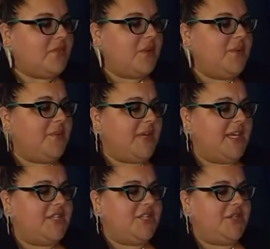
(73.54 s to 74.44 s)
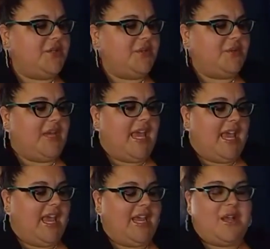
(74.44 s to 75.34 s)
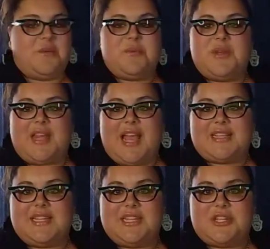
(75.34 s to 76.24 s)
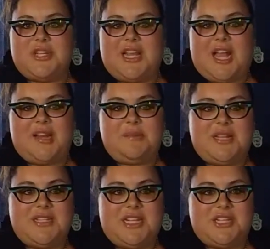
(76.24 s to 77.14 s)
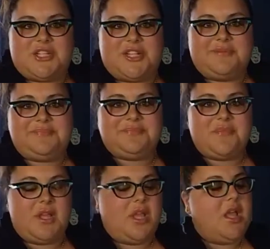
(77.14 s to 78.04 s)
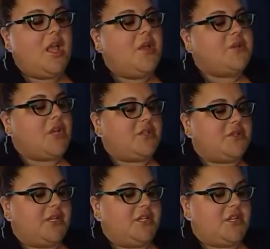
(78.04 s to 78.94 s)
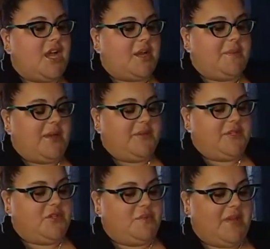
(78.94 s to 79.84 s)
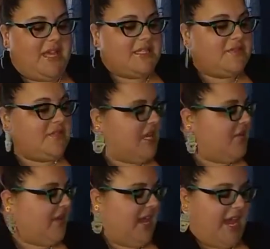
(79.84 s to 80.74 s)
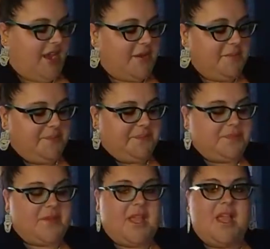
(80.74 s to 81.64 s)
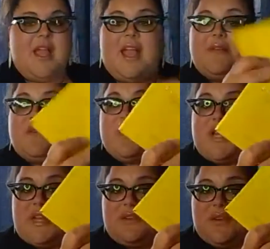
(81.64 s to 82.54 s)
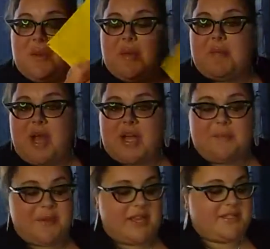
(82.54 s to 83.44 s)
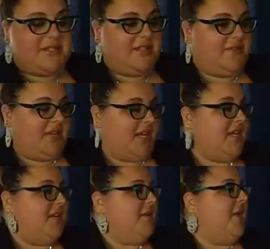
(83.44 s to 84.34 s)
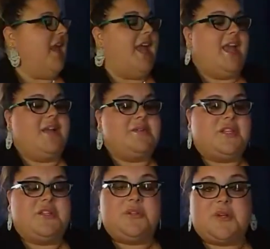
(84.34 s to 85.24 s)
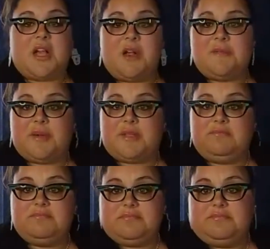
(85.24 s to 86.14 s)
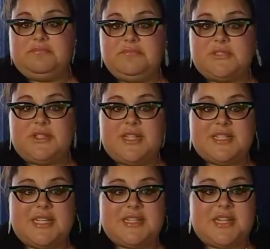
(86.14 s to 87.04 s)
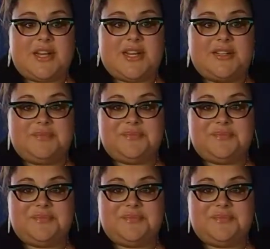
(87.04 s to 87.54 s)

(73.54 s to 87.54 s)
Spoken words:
We were going to do a relaxation, a guided meditation. I was also going to talk about the domains of self-care. I have a reading from Pocket Positivity, and I was going to do a card pull. So let's get started.